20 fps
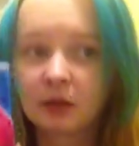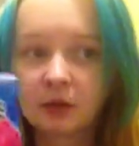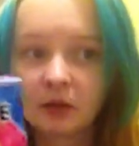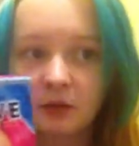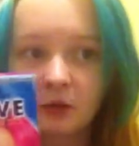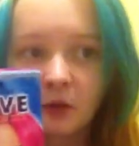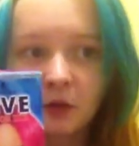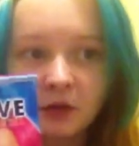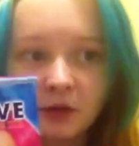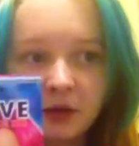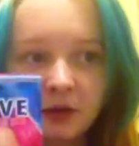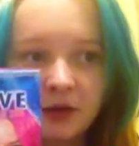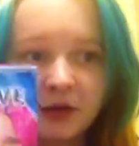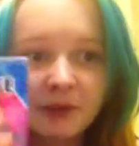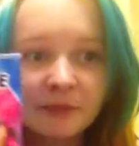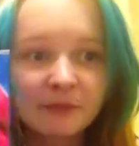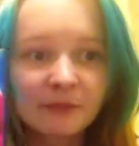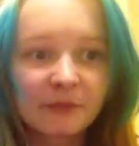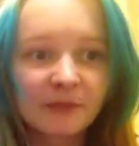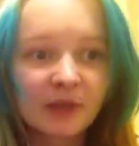
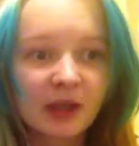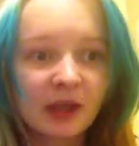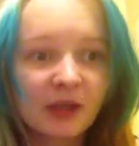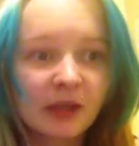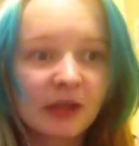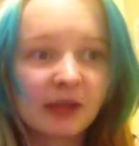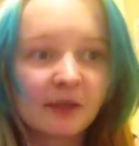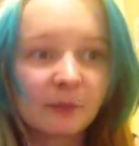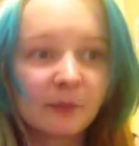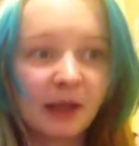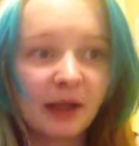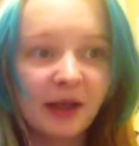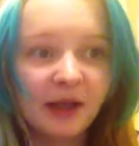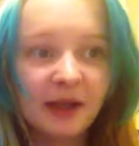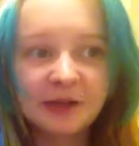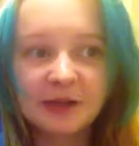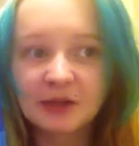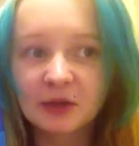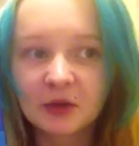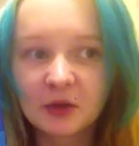luckily my hair
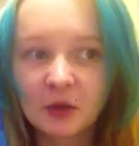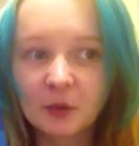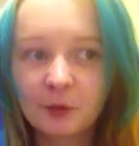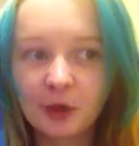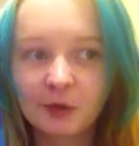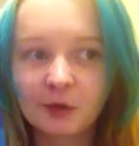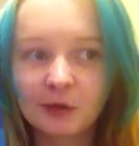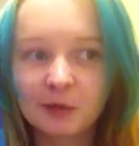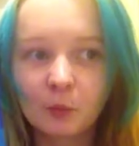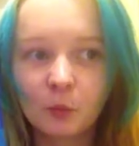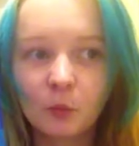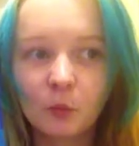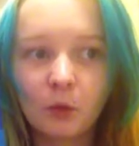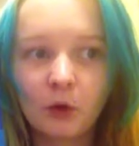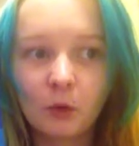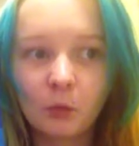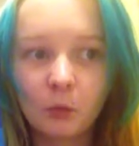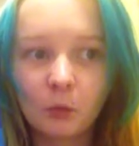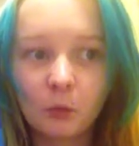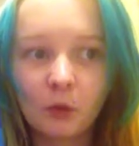didn't come out in
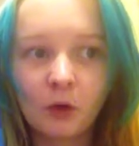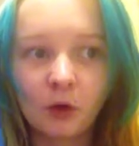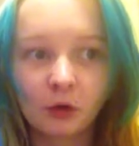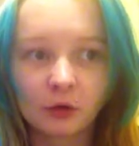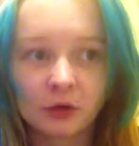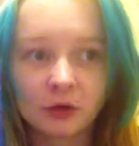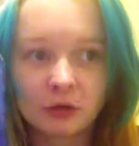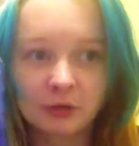one wash,